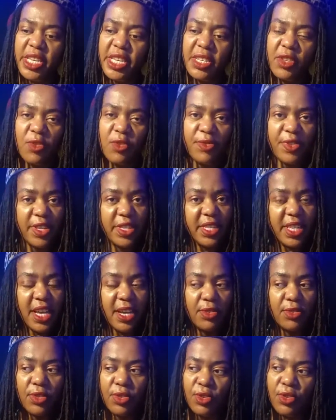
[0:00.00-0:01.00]
in your friend's
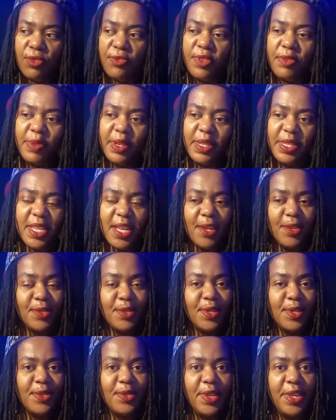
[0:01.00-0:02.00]
house or your family's
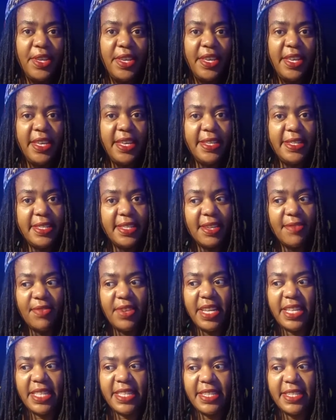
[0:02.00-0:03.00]
house and stuff
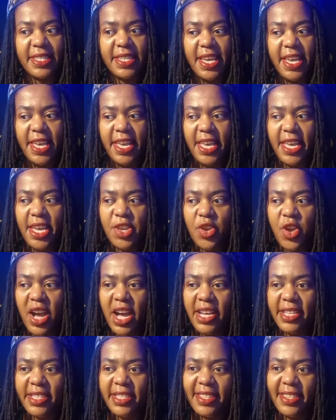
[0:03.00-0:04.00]
like that, and you
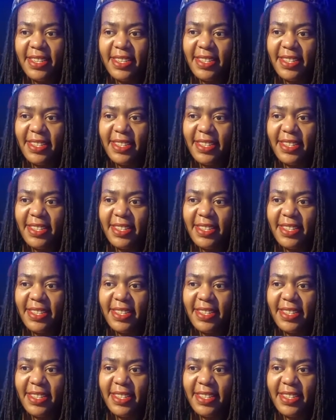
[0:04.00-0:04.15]
ask,